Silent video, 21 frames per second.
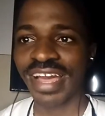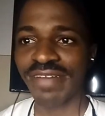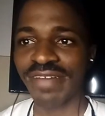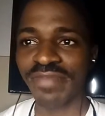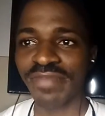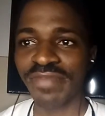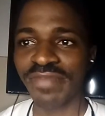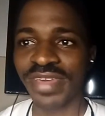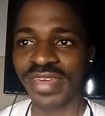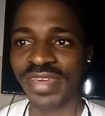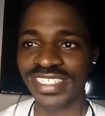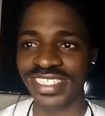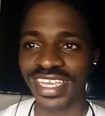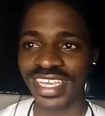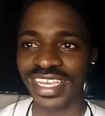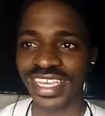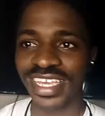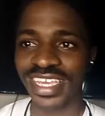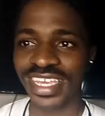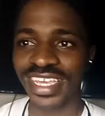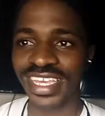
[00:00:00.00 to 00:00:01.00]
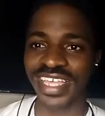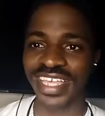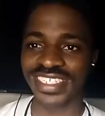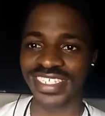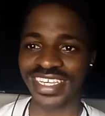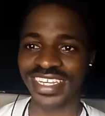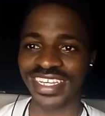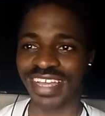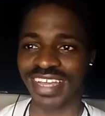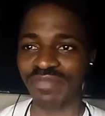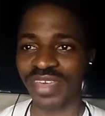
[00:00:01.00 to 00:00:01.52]
Amazing,
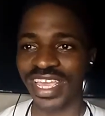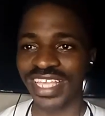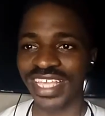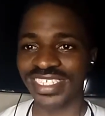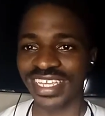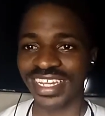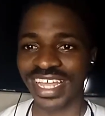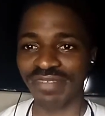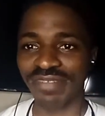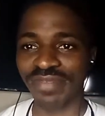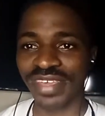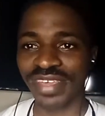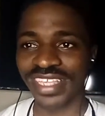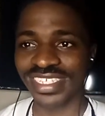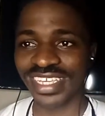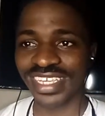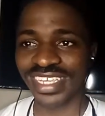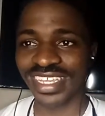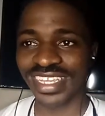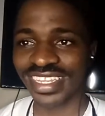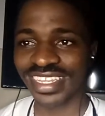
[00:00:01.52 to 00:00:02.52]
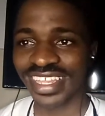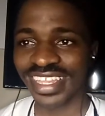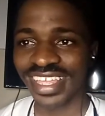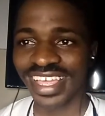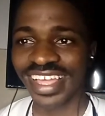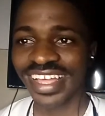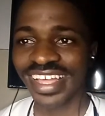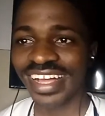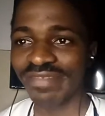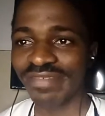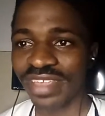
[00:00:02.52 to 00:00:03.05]
amazing, amazing, amazing,
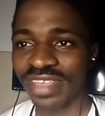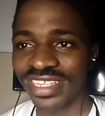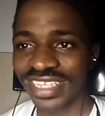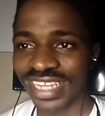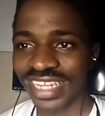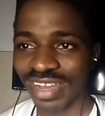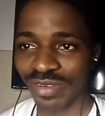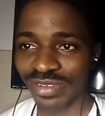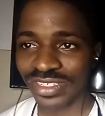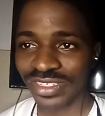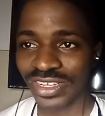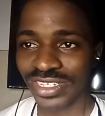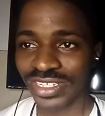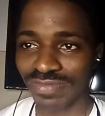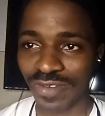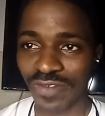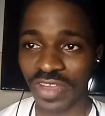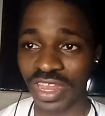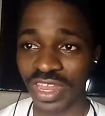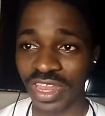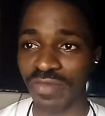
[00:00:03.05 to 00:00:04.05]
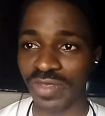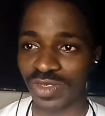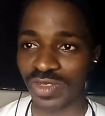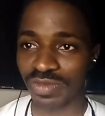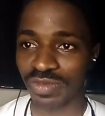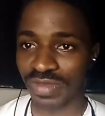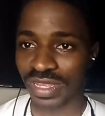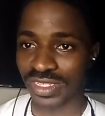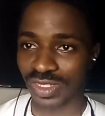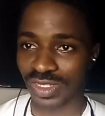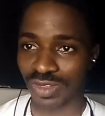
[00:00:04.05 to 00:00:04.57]
amazing. I was just moving in
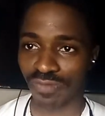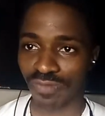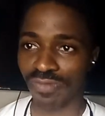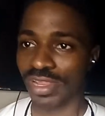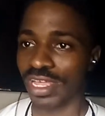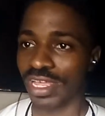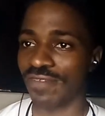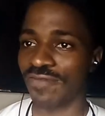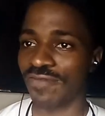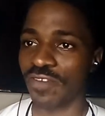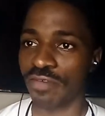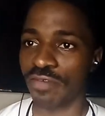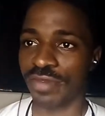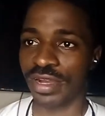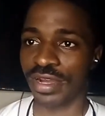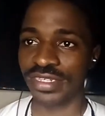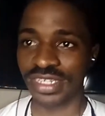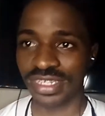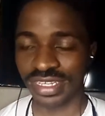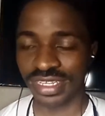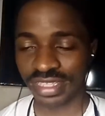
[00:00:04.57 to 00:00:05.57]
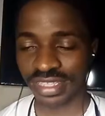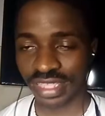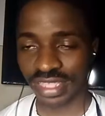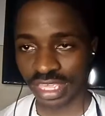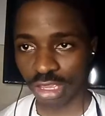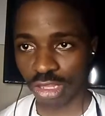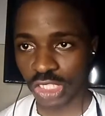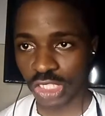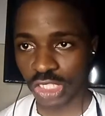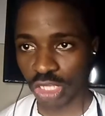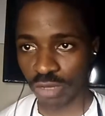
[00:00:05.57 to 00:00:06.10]
between the Zoom platform and the
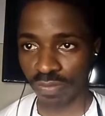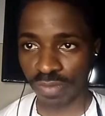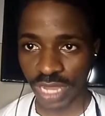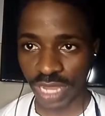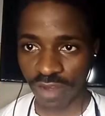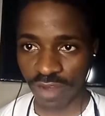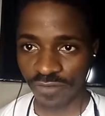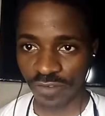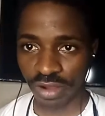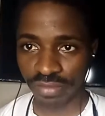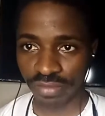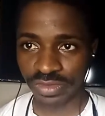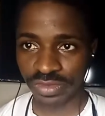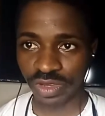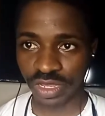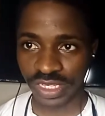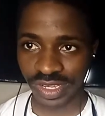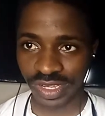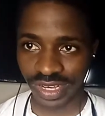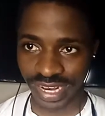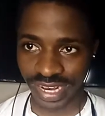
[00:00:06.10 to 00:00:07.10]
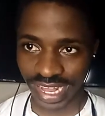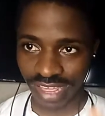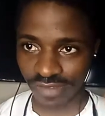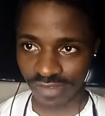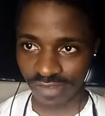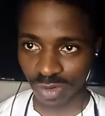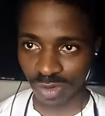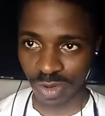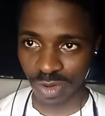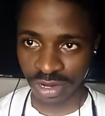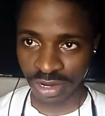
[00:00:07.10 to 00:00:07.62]
YouTube platform to ensure that
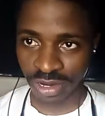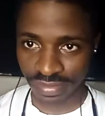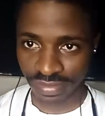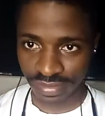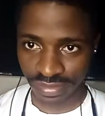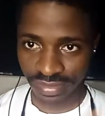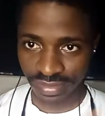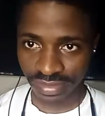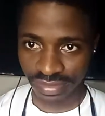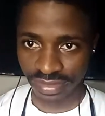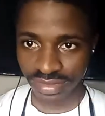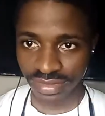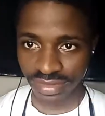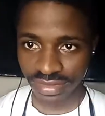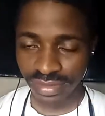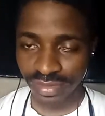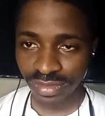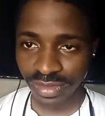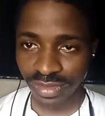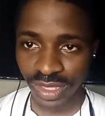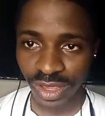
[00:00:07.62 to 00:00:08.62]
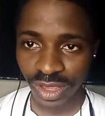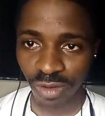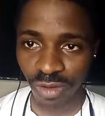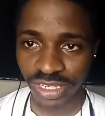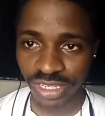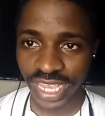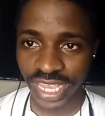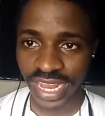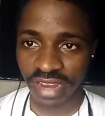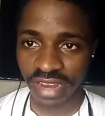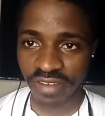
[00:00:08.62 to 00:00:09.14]
everyone
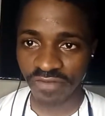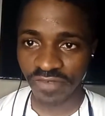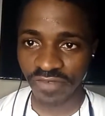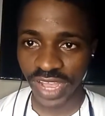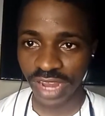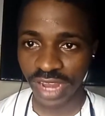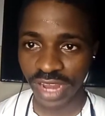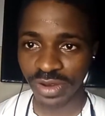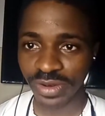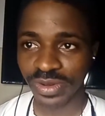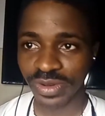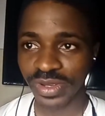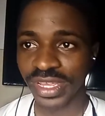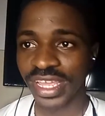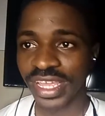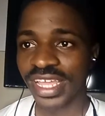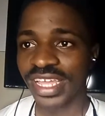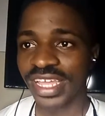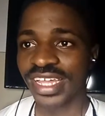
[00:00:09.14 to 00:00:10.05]
was getting value.